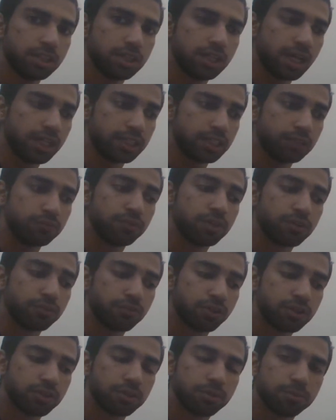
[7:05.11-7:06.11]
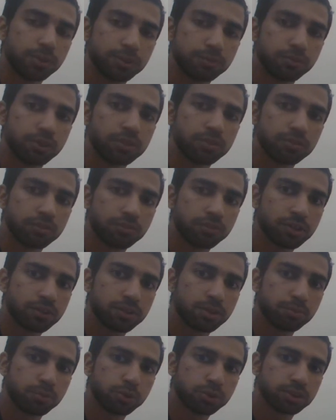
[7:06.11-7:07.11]
I think one of
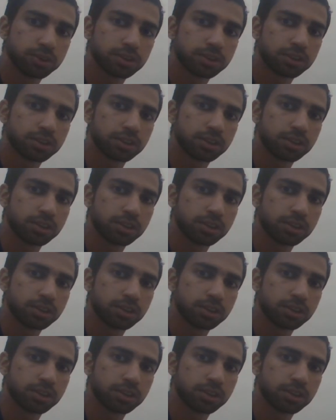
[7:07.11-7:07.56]
the most